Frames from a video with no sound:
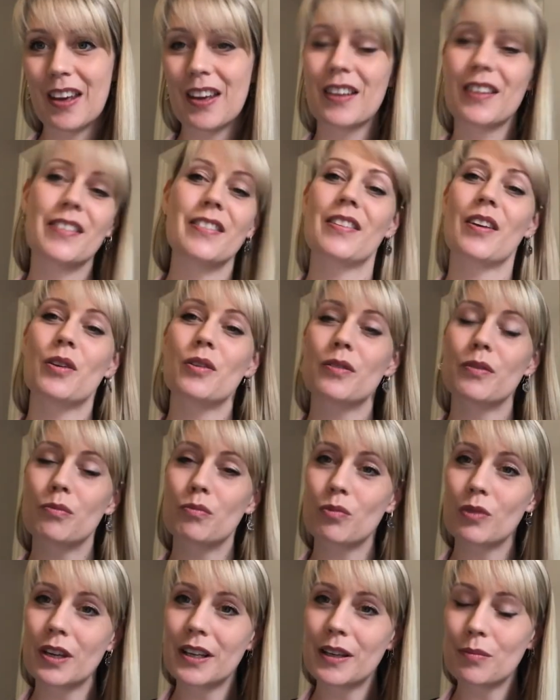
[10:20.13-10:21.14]
So some
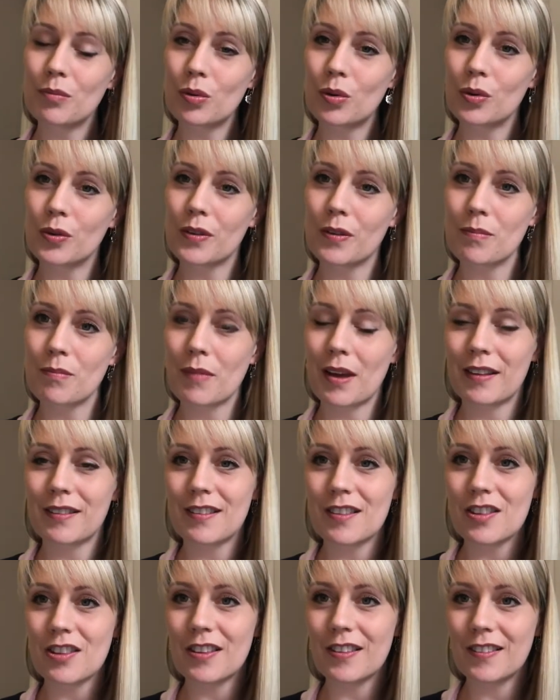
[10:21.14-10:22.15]
really important
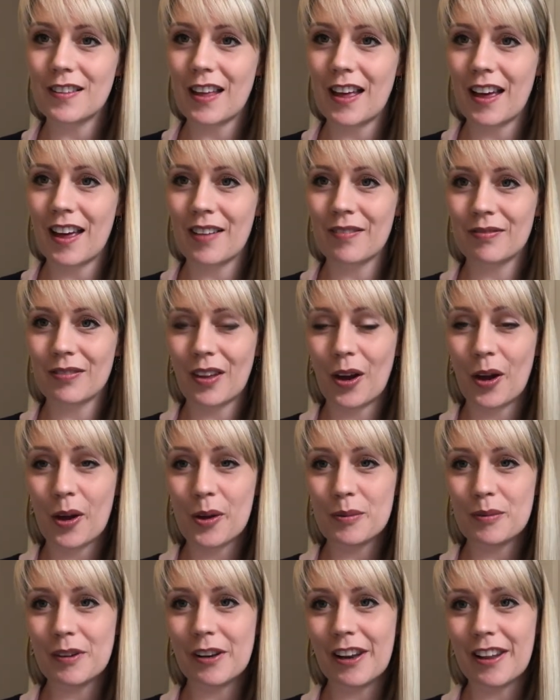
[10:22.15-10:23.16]
messages there. I hope
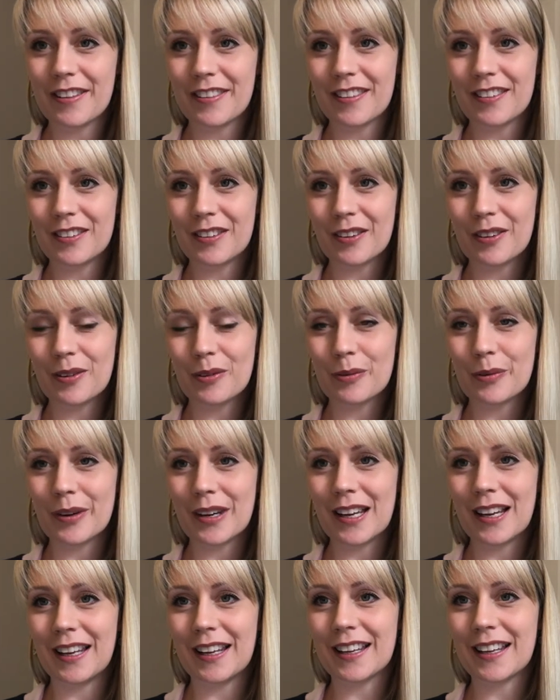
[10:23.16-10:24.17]
you listened
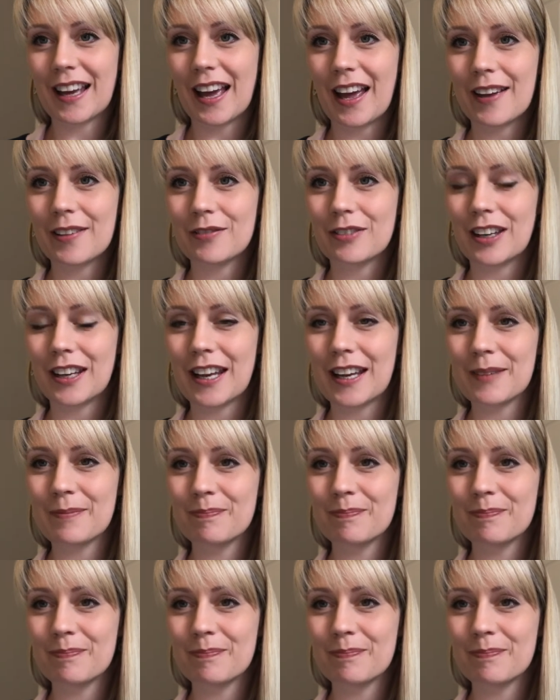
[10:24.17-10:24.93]
really carefully.